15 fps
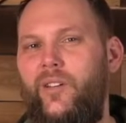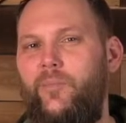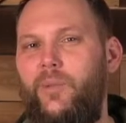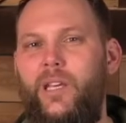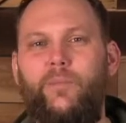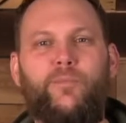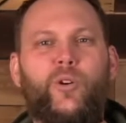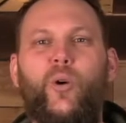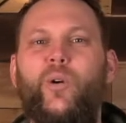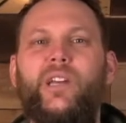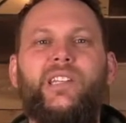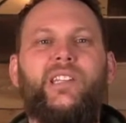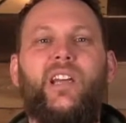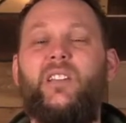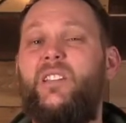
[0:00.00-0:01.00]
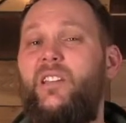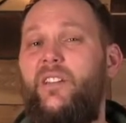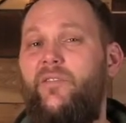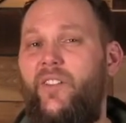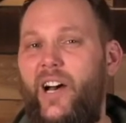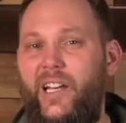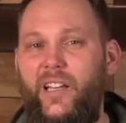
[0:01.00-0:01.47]
Being broken doesn't
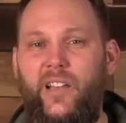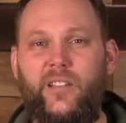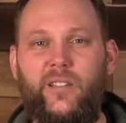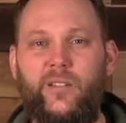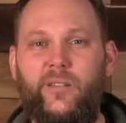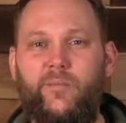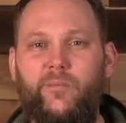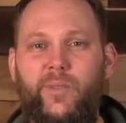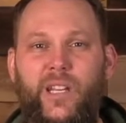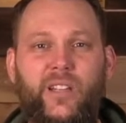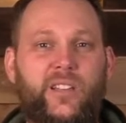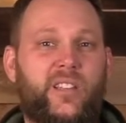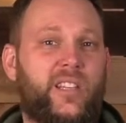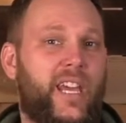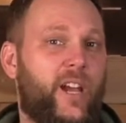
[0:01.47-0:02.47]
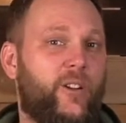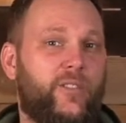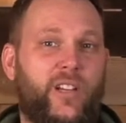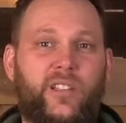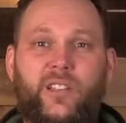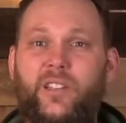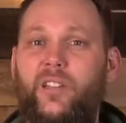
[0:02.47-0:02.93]
define us. Being scared
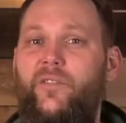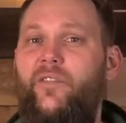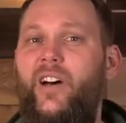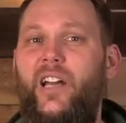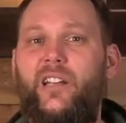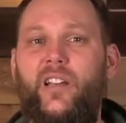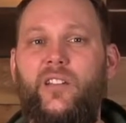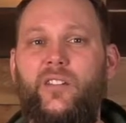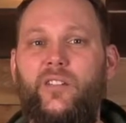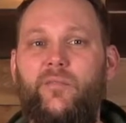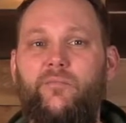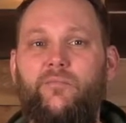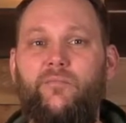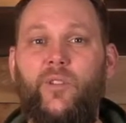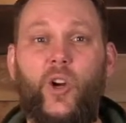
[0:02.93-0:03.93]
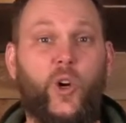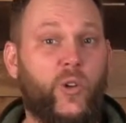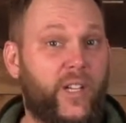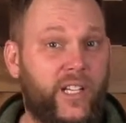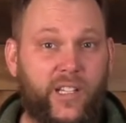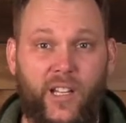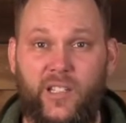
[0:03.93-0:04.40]
doesn't define us.
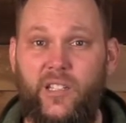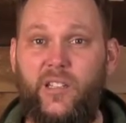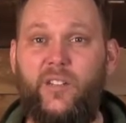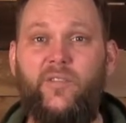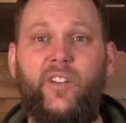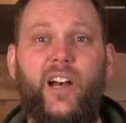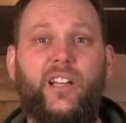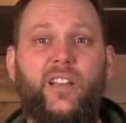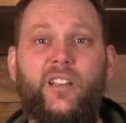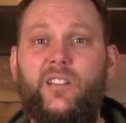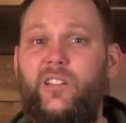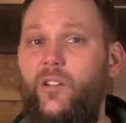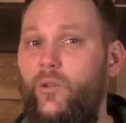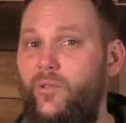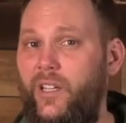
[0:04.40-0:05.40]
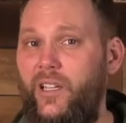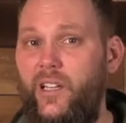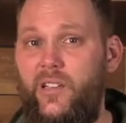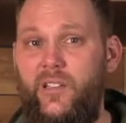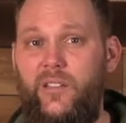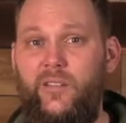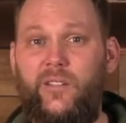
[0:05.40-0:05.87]
Hurting doesn't define us.
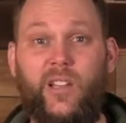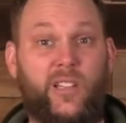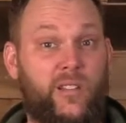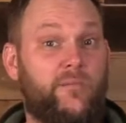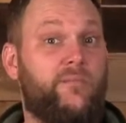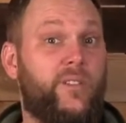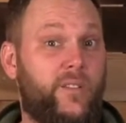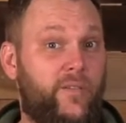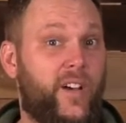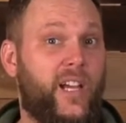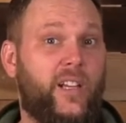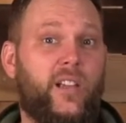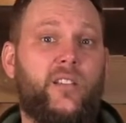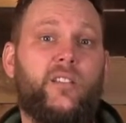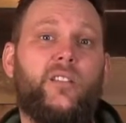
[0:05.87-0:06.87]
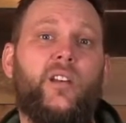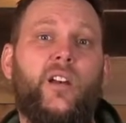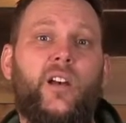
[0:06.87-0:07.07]
Loneliness doesn't define us.